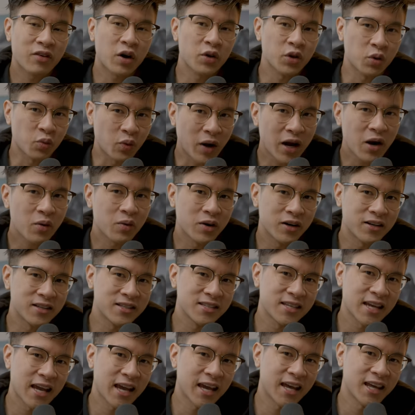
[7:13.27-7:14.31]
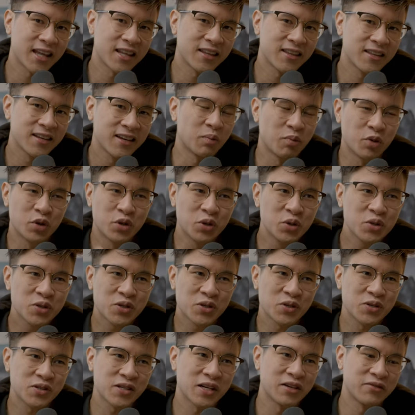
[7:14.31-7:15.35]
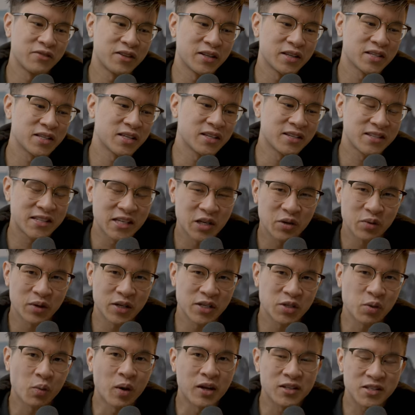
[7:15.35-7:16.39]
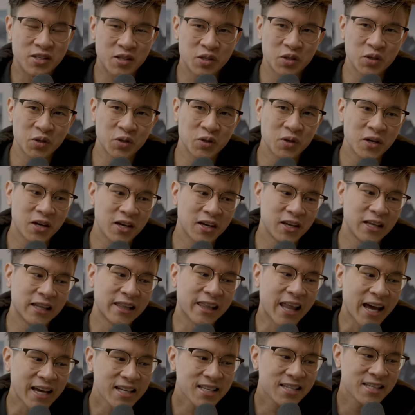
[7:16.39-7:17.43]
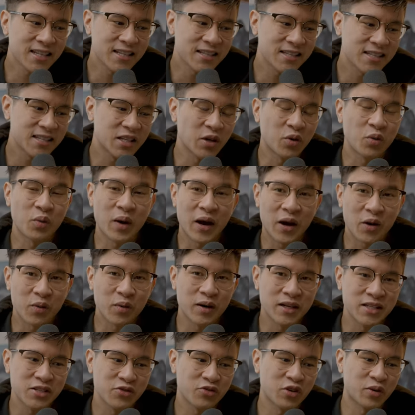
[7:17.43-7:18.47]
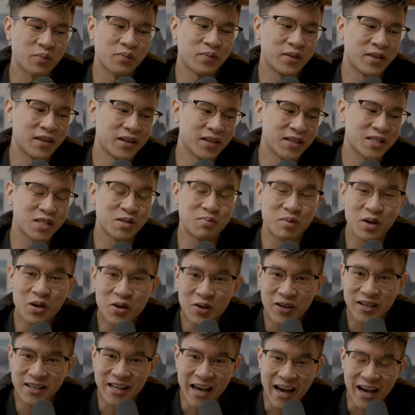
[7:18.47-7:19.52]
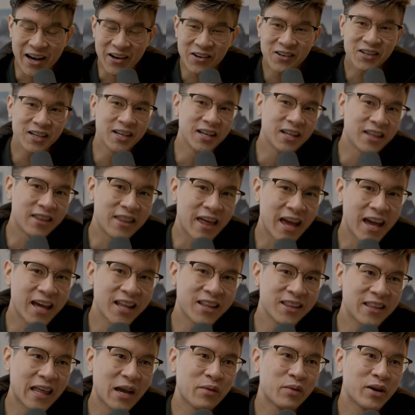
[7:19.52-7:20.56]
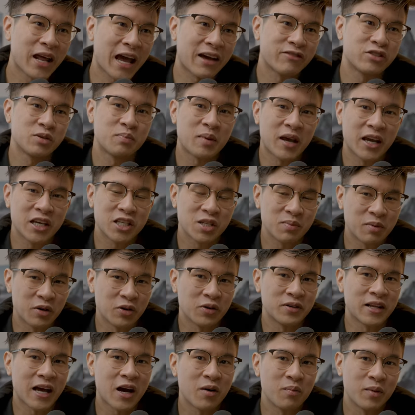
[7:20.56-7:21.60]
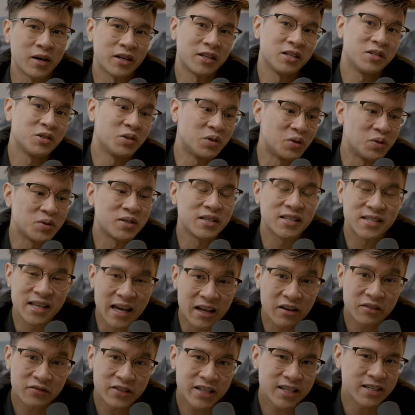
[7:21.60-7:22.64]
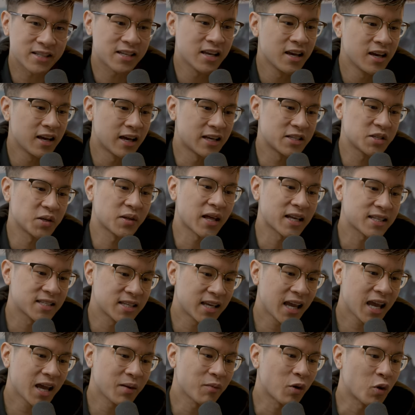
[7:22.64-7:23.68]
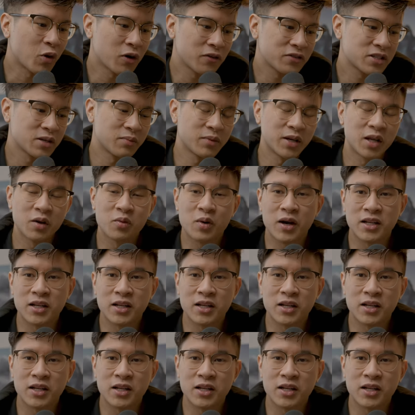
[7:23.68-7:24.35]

have all the rare ones and the producers of this series wants to license the rare ones from the Spirit DAO, then they would have to pay Spirit DAO money to use these NFTs. And so that's the game. Or if somebody